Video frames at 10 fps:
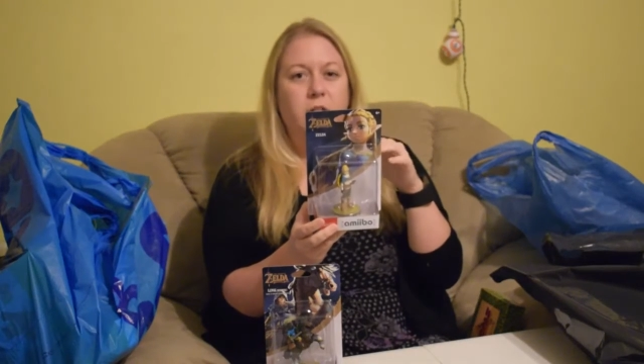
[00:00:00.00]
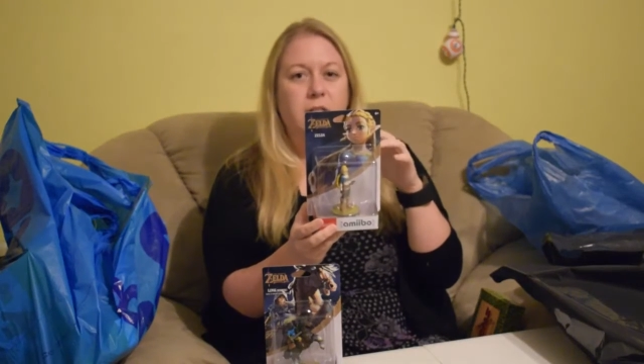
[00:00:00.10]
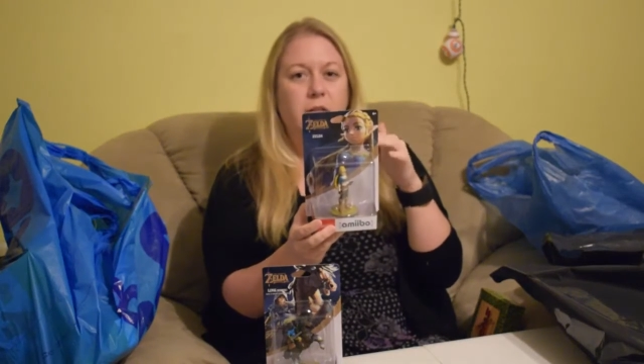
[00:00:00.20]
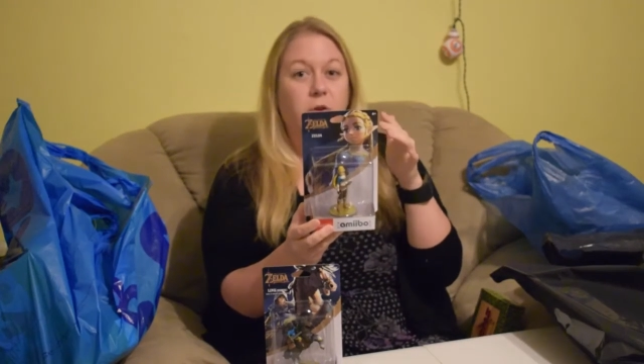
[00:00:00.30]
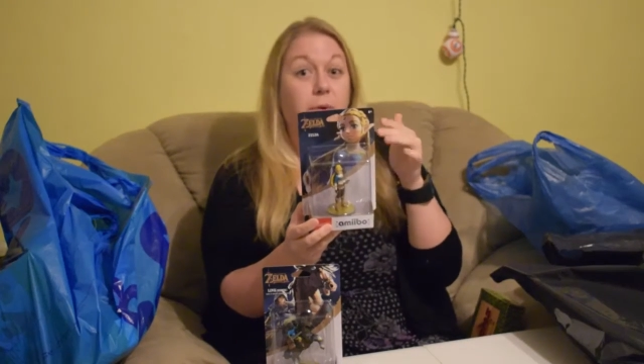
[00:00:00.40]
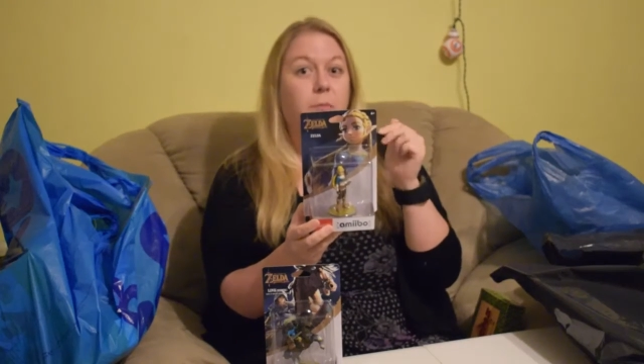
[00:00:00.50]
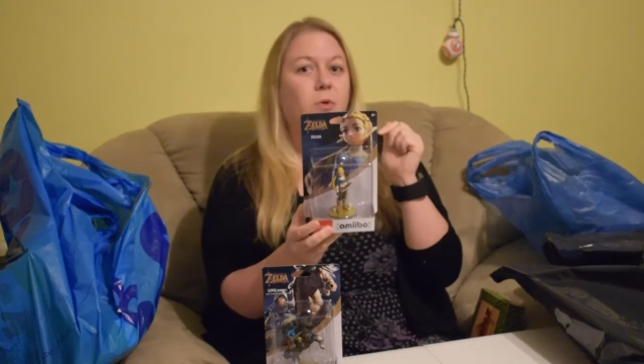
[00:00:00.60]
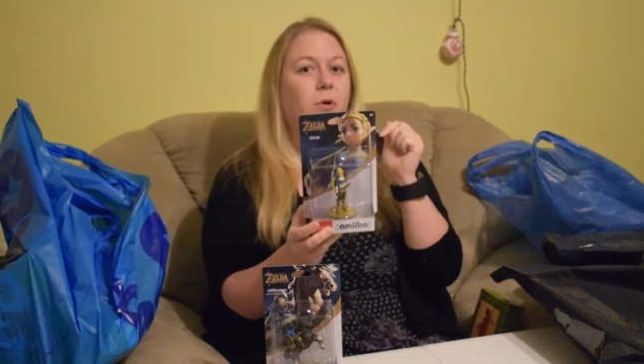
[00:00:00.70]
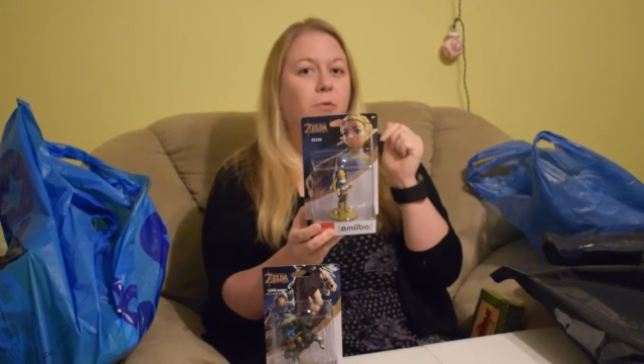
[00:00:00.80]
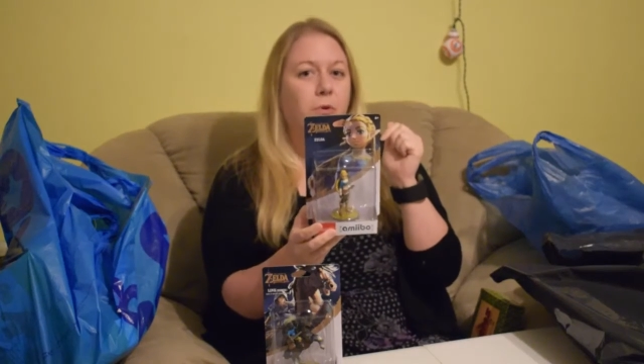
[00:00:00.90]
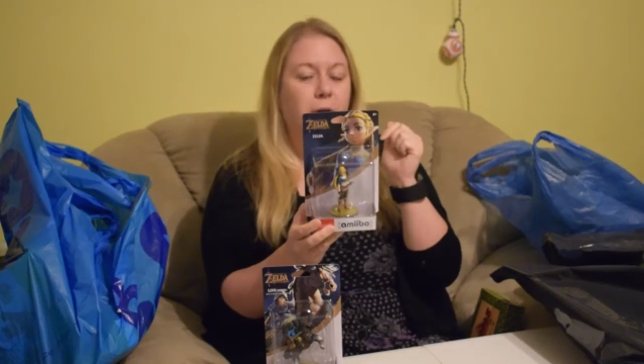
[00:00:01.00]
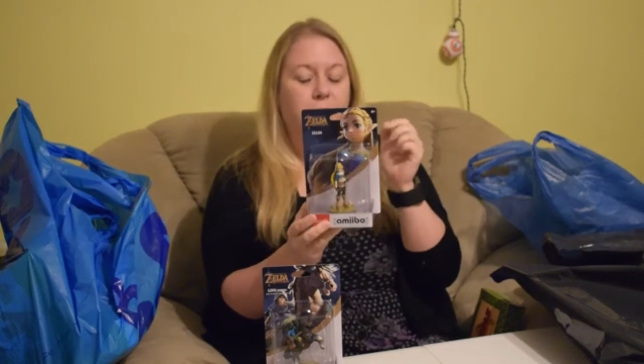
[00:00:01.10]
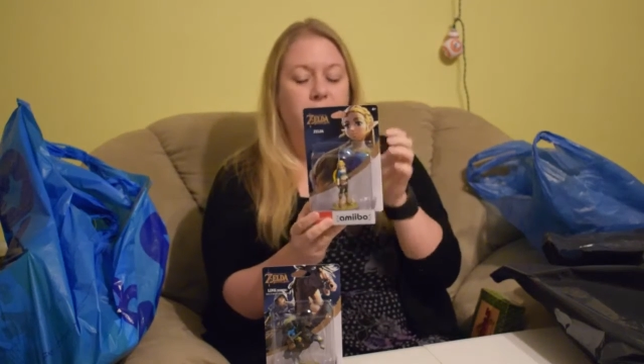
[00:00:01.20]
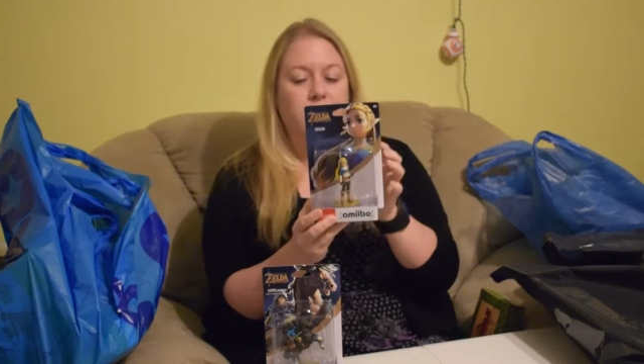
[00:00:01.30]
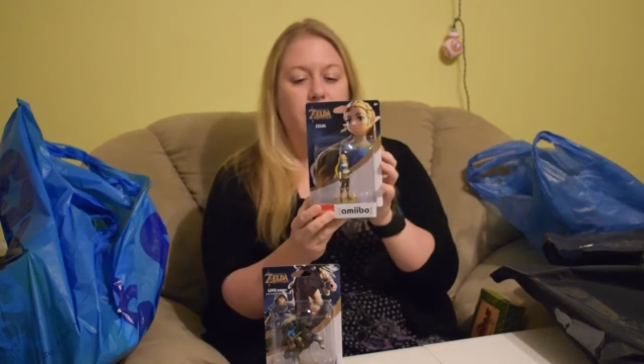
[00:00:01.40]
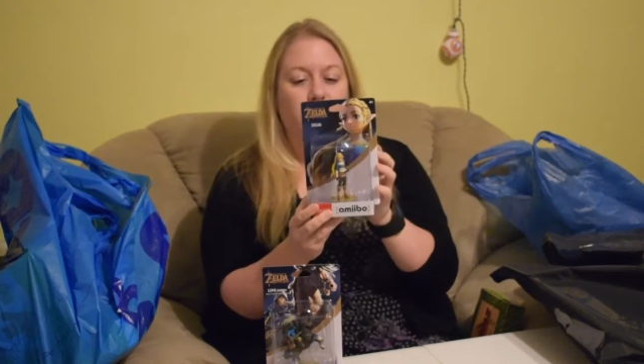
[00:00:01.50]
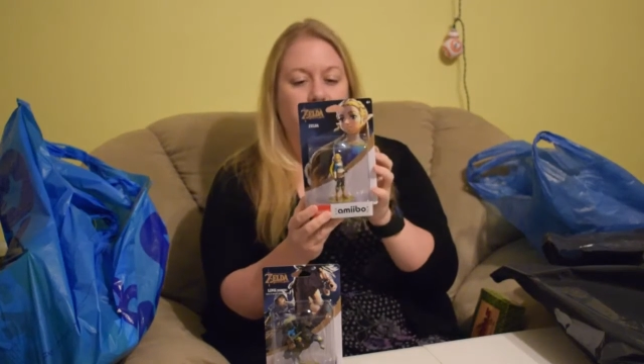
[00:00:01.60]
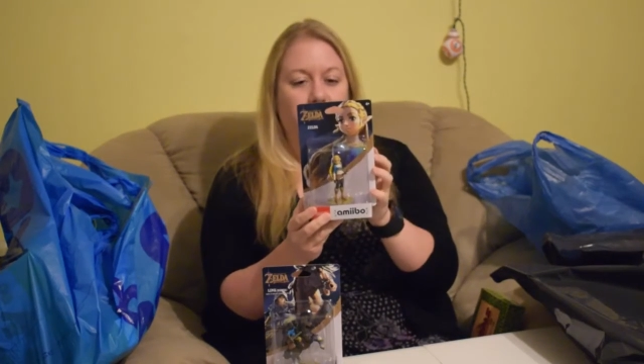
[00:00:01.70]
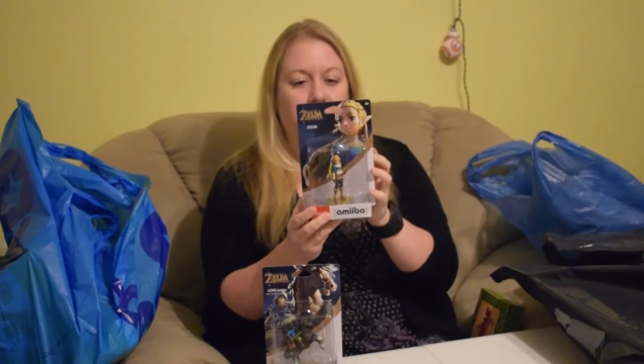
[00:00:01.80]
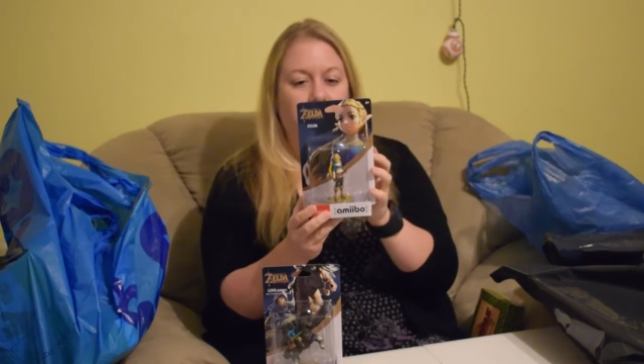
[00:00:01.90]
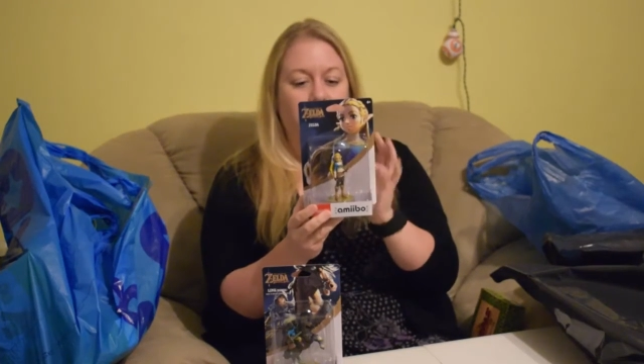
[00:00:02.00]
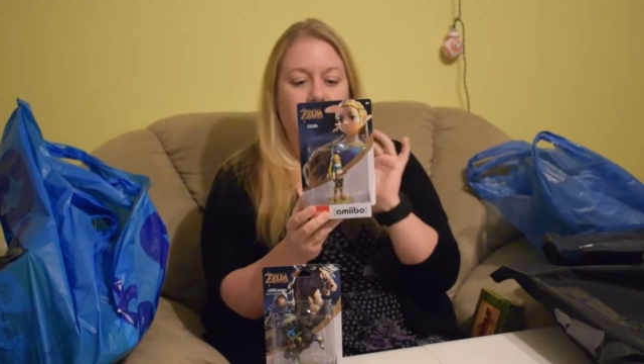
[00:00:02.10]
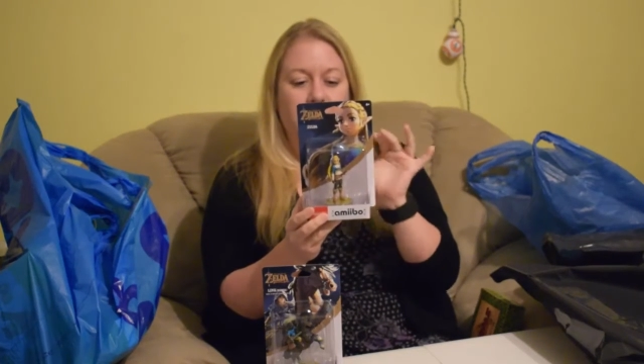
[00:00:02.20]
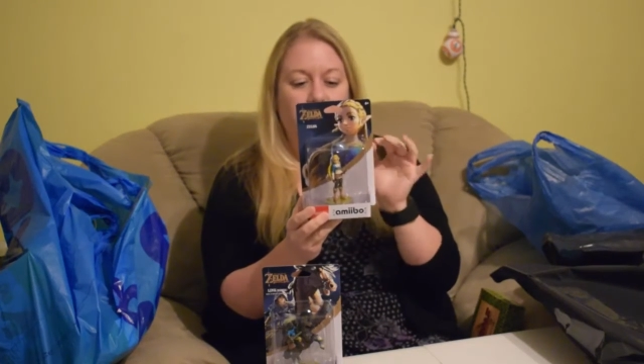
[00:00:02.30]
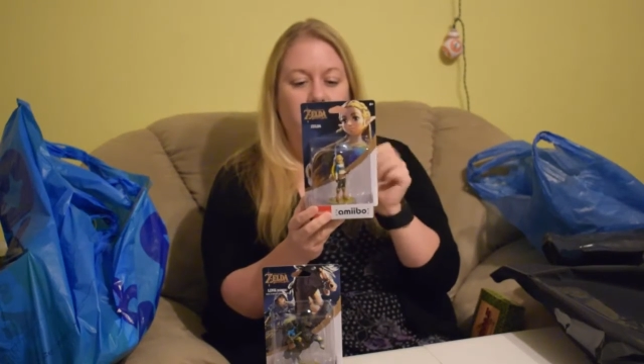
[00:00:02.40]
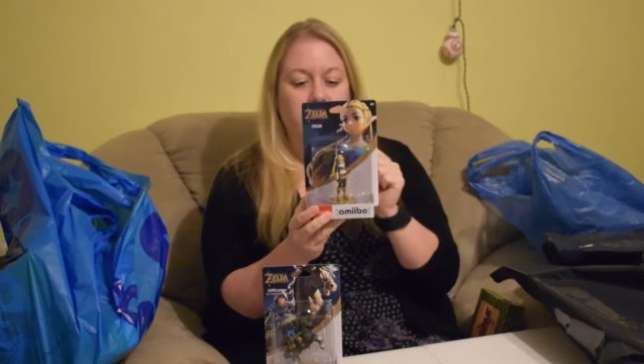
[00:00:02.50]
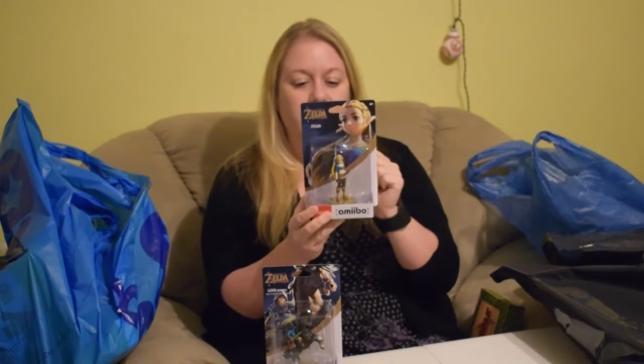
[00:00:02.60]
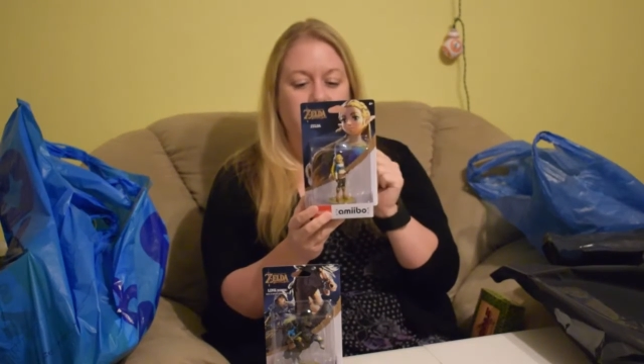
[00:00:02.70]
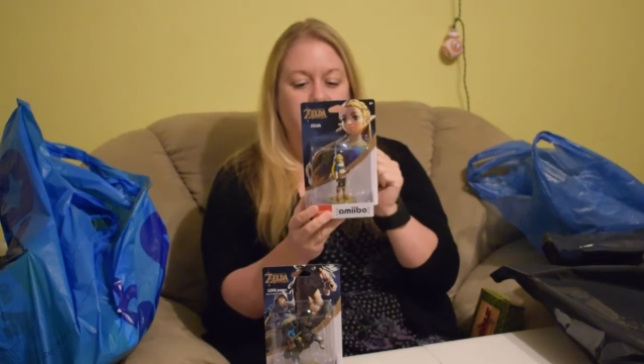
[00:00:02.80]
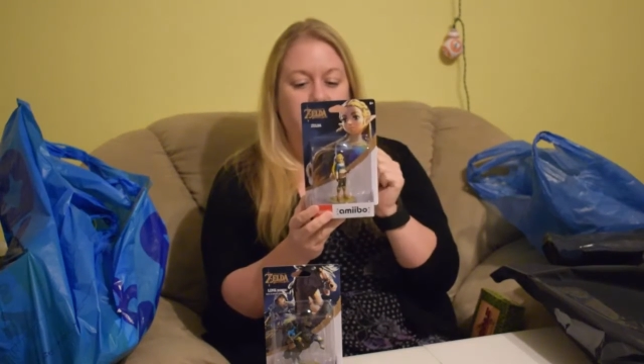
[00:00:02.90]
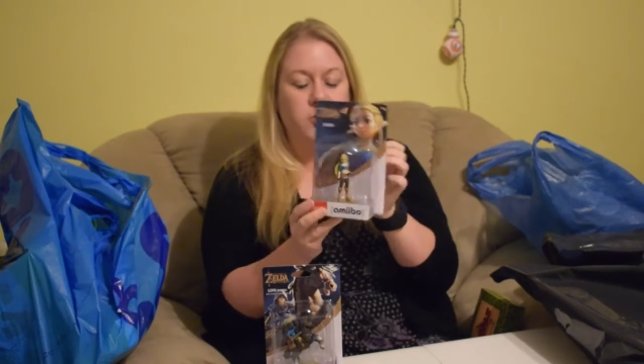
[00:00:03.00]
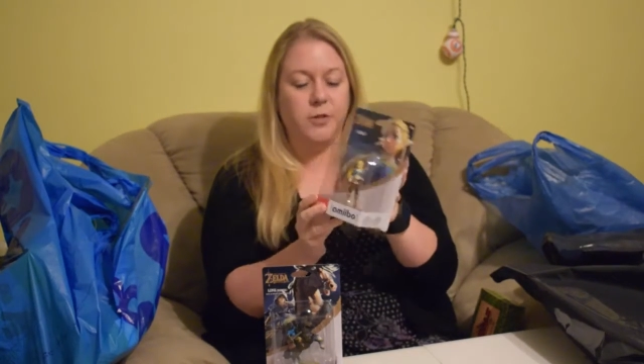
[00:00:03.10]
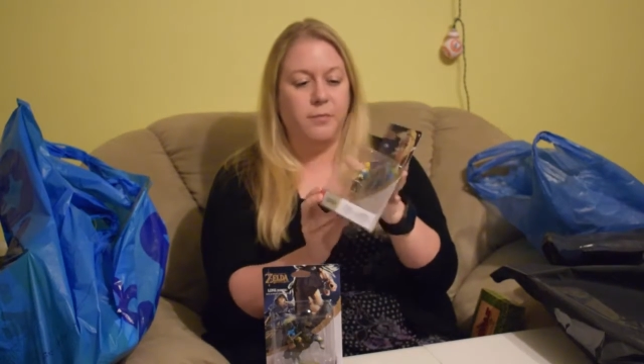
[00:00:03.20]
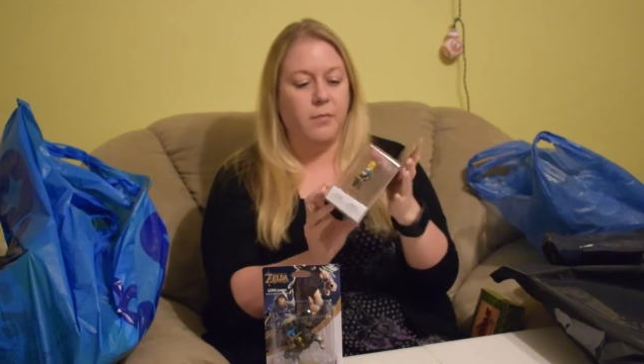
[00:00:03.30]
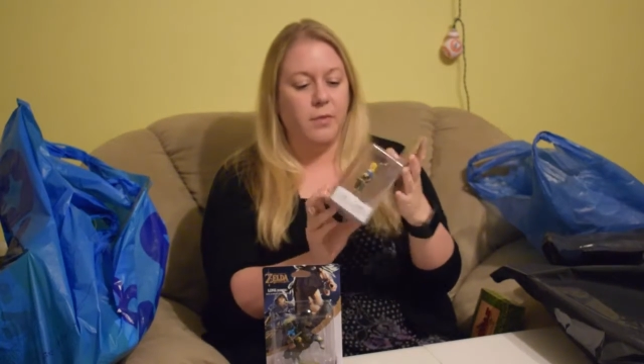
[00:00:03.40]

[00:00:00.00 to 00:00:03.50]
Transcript: just a little bit more grown-up version of the Wind Waker and not the cartoonish version.